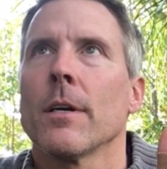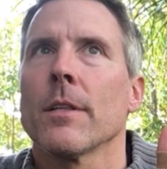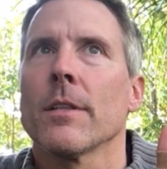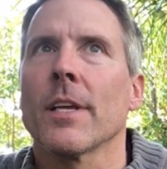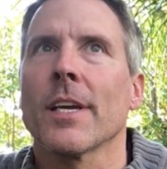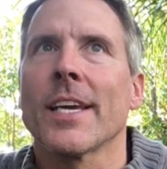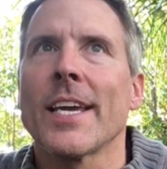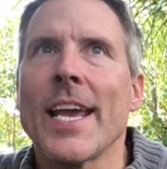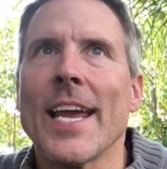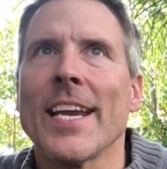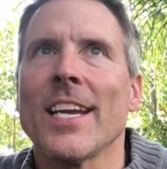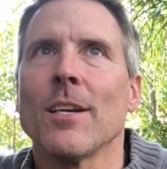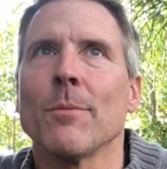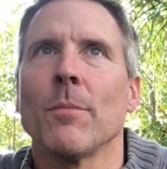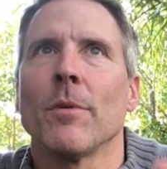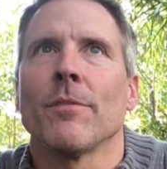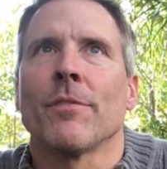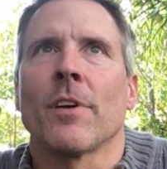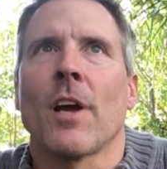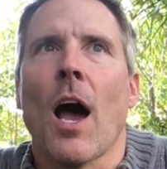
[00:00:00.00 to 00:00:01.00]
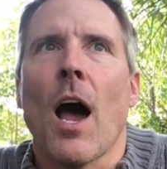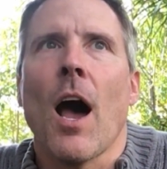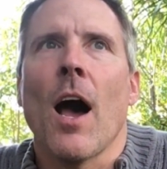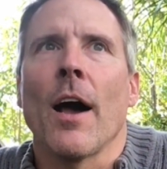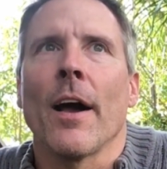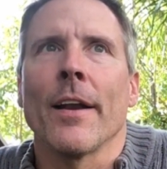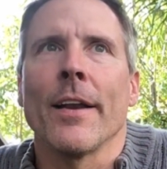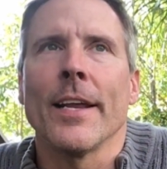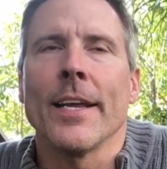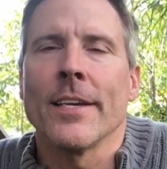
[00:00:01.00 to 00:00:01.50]
The kingdom of
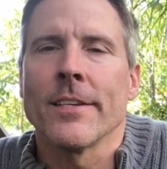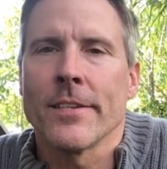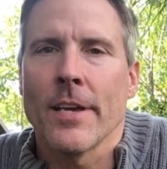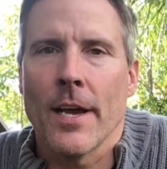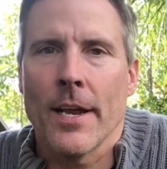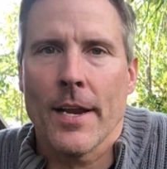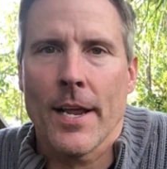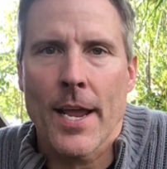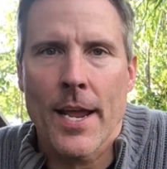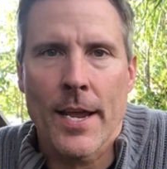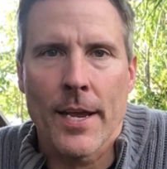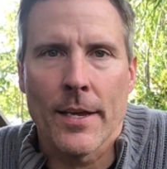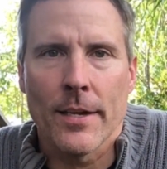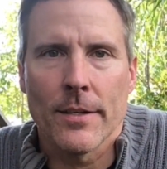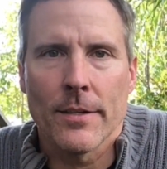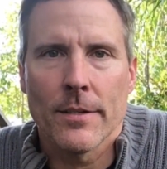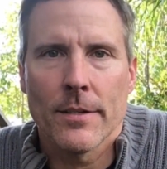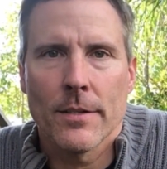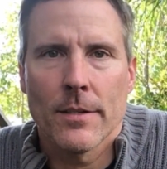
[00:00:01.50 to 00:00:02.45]
God is at hand.